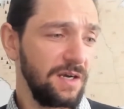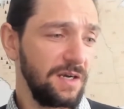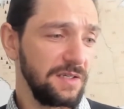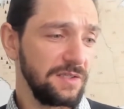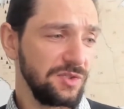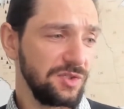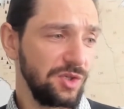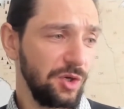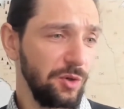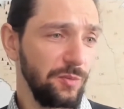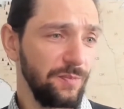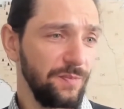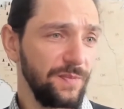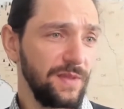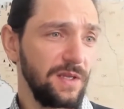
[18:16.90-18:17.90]

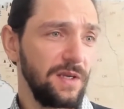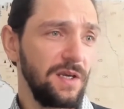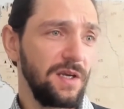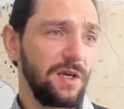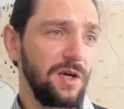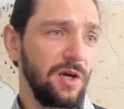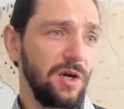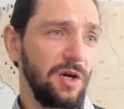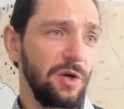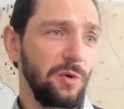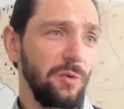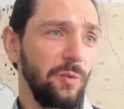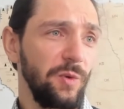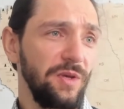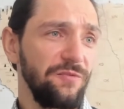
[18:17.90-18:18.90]
So
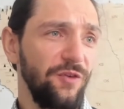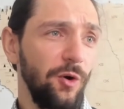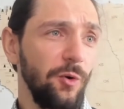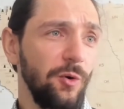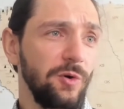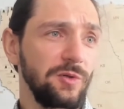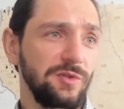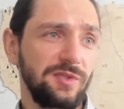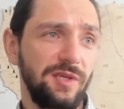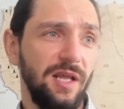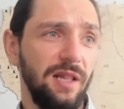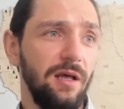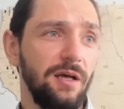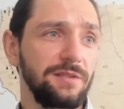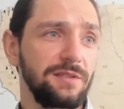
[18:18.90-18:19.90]
we focus a
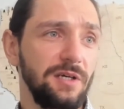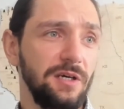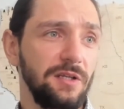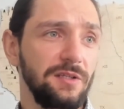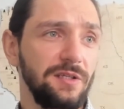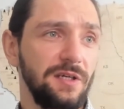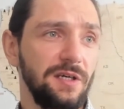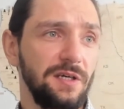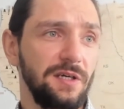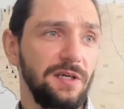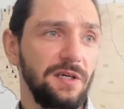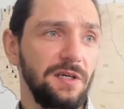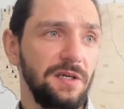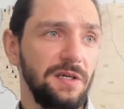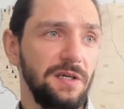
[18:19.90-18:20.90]
lot on
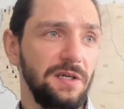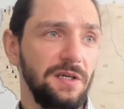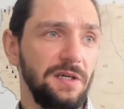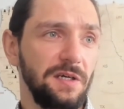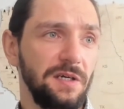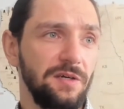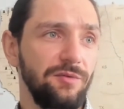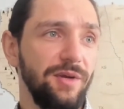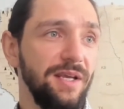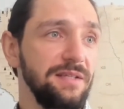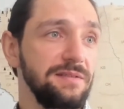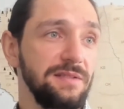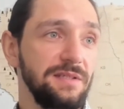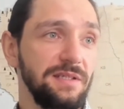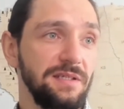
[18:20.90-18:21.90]

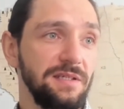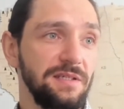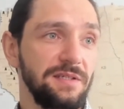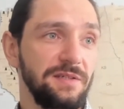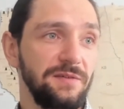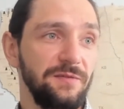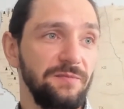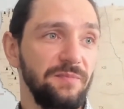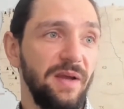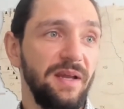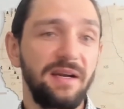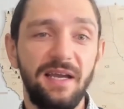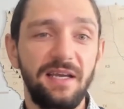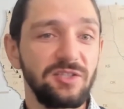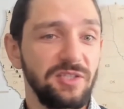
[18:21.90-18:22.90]
creating
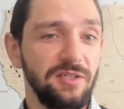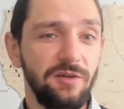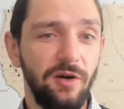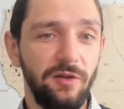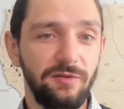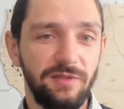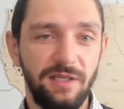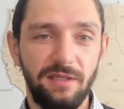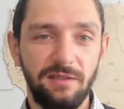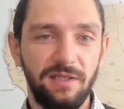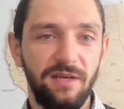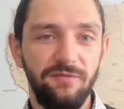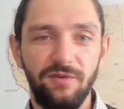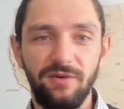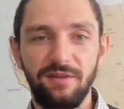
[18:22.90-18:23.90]
engaging content.
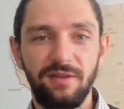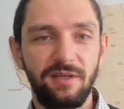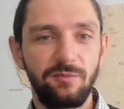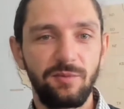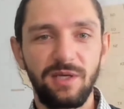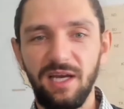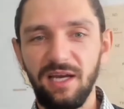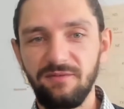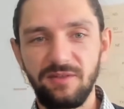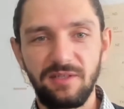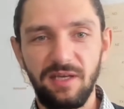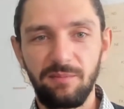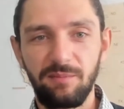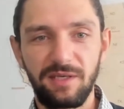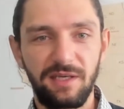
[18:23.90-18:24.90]
Everything we have in
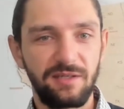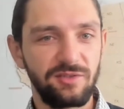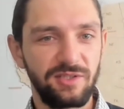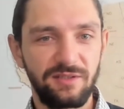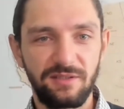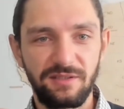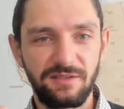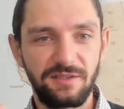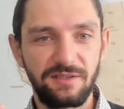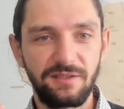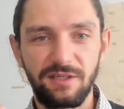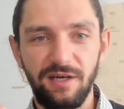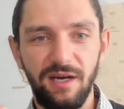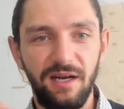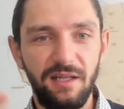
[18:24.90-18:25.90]
the application is
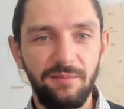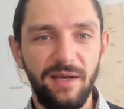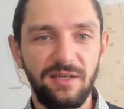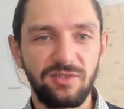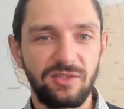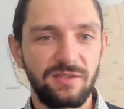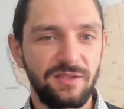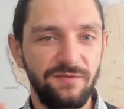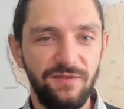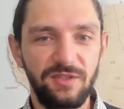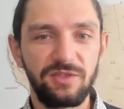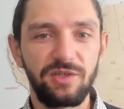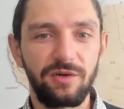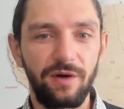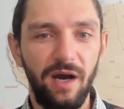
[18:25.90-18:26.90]
either animations,
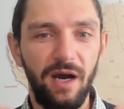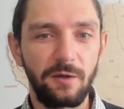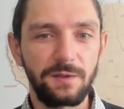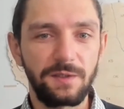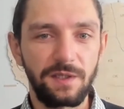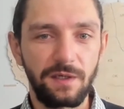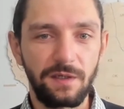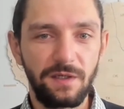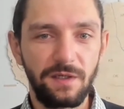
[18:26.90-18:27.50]
video, audio.